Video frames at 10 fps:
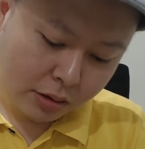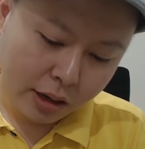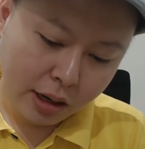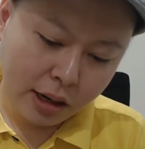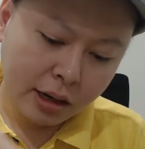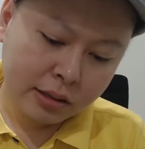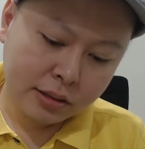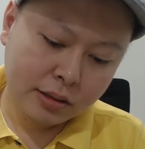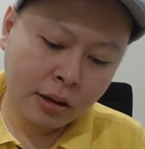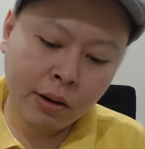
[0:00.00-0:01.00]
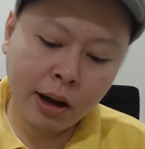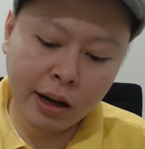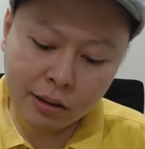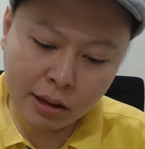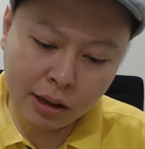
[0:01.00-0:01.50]
okay guys so
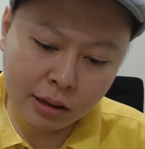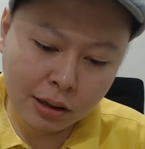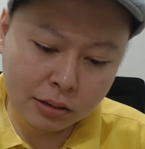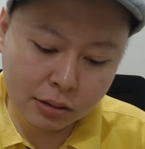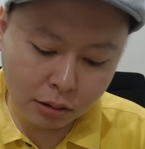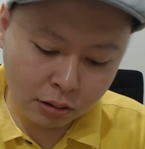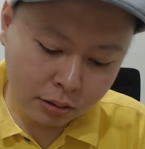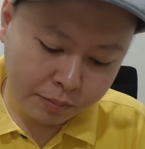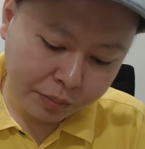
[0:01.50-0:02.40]
i think that's all